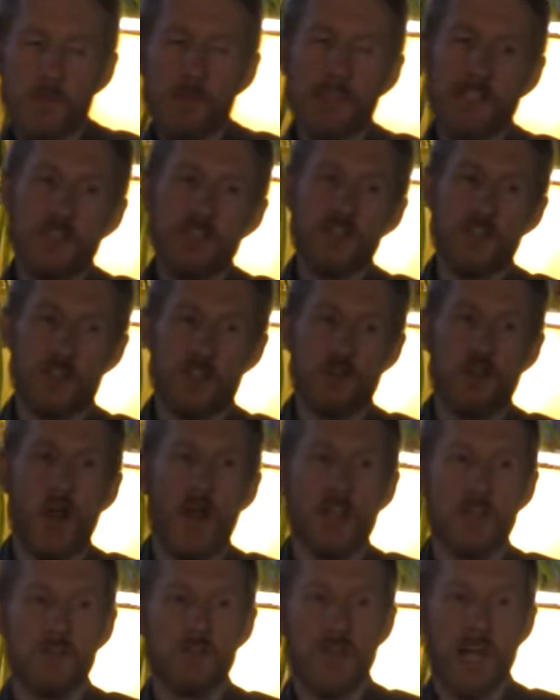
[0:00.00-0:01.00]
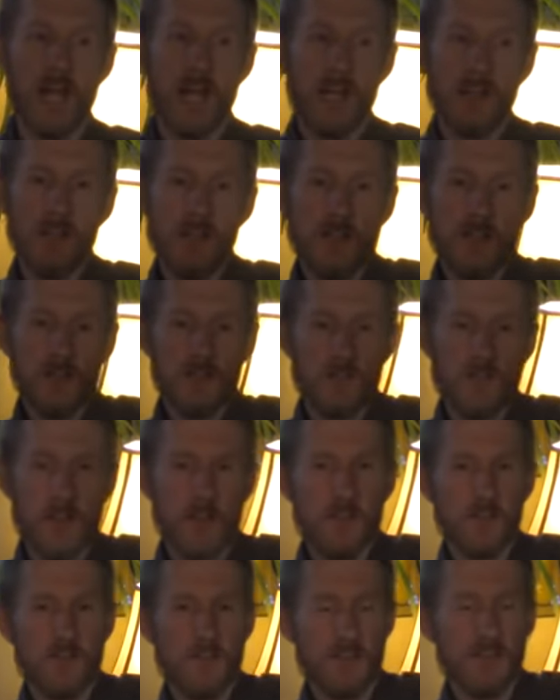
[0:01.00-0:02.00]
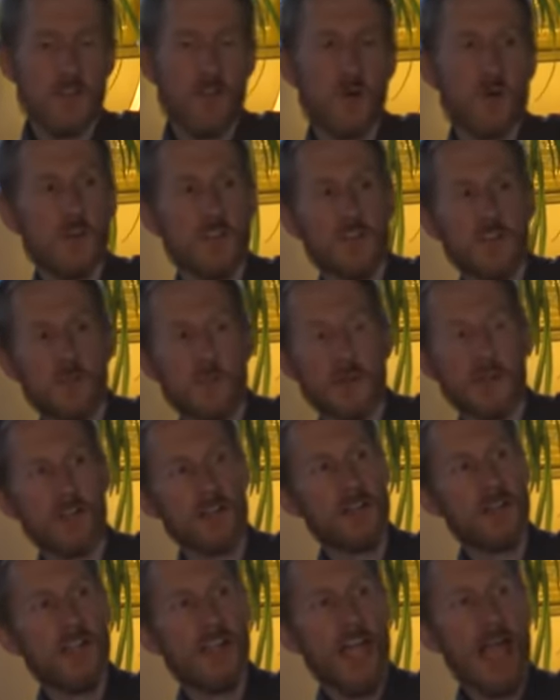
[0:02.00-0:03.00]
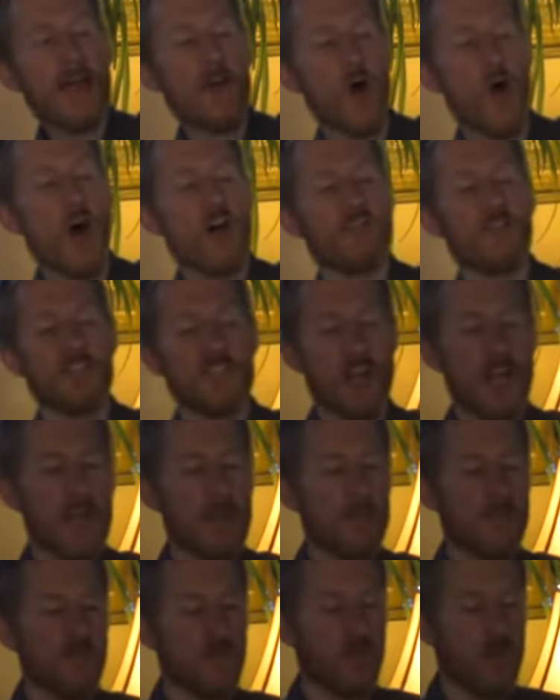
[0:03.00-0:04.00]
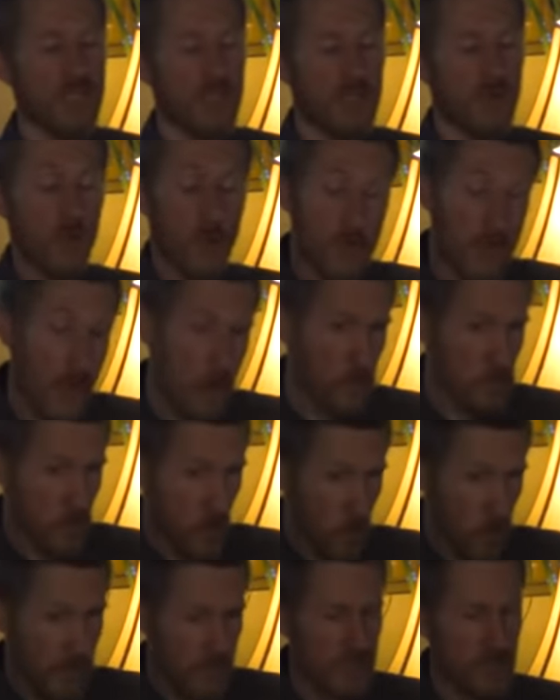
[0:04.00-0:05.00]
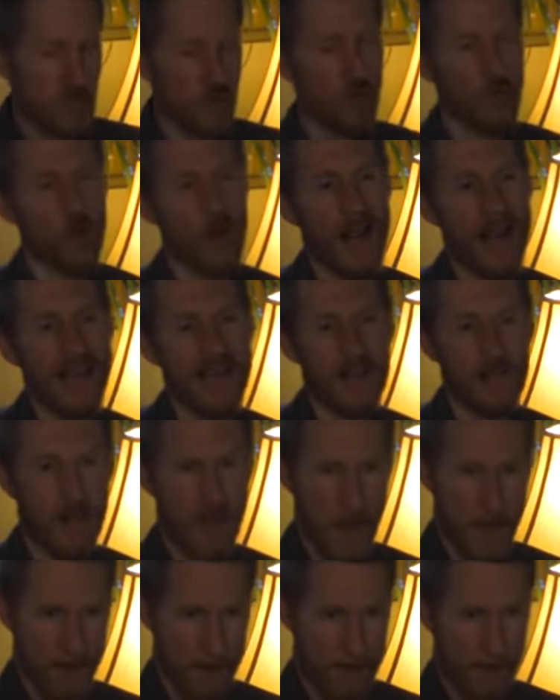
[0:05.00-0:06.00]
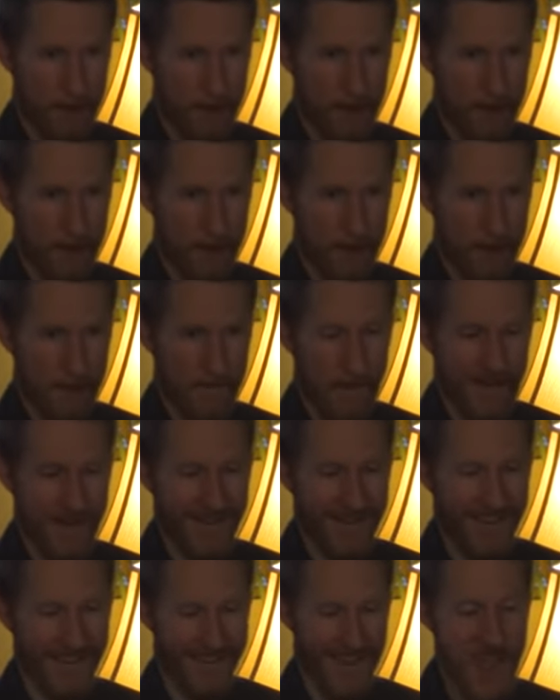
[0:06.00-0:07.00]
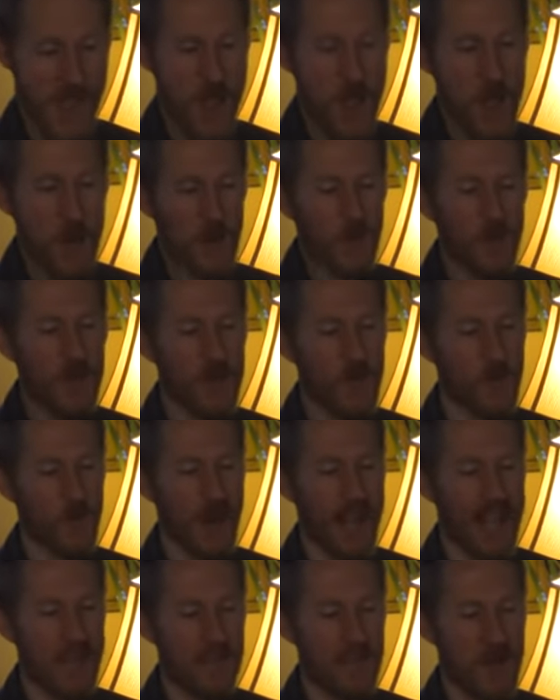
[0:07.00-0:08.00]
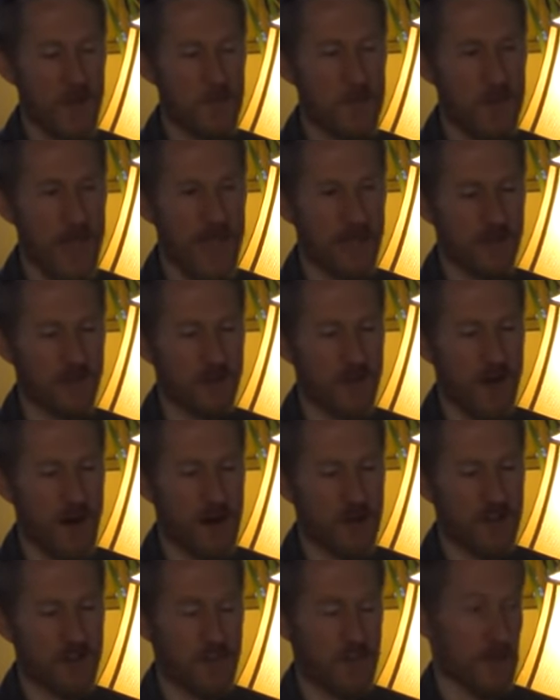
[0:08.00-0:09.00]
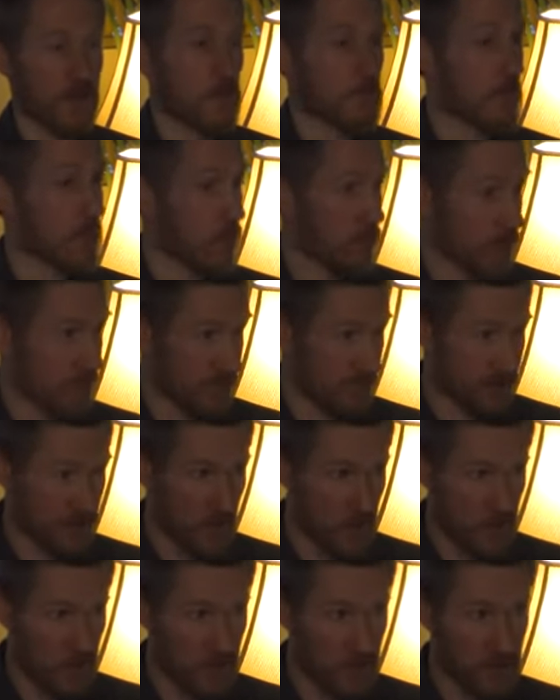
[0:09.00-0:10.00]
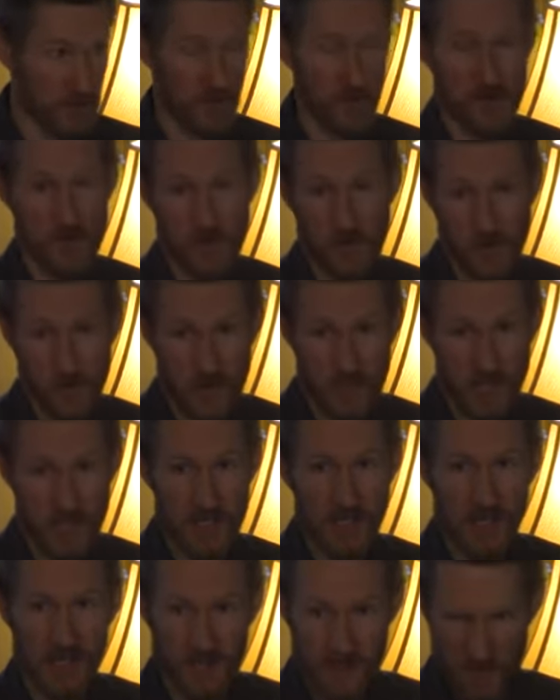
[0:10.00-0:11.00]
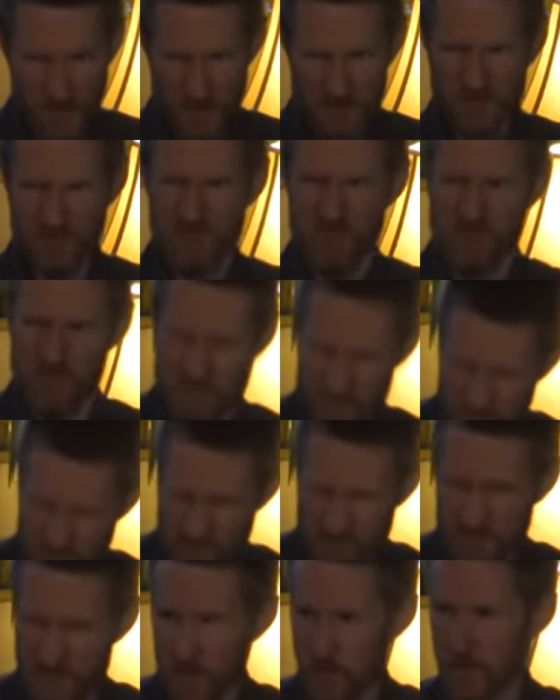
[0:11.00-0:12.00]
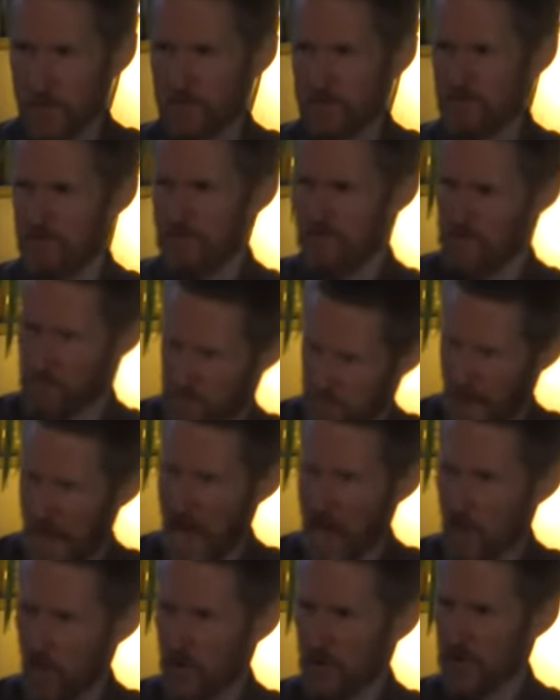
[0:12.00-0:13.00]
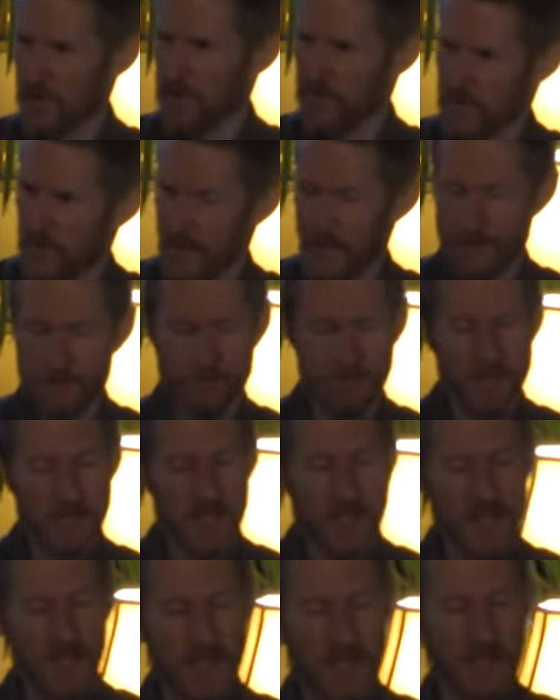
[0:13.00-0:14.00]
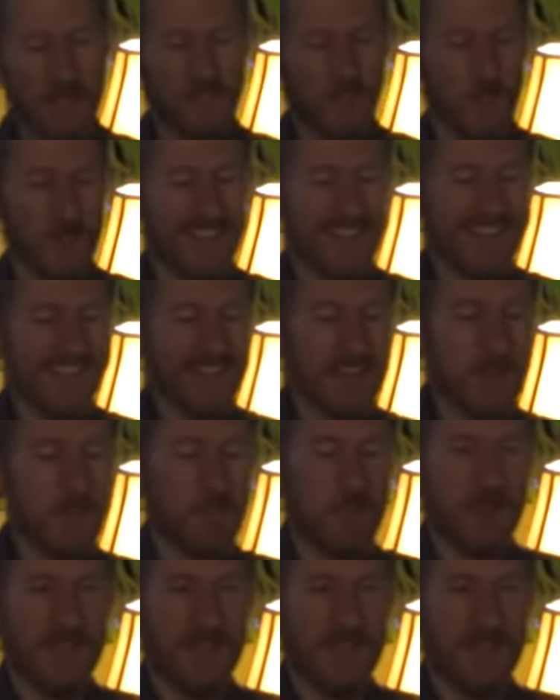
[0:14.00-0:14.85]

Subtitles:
we believe in a triune God, Father, Son, and Holy Spirit. And oftentimes we, without knowing it, rank them. We rank them as far as their importance goes, their authority, like their power. And so we tend to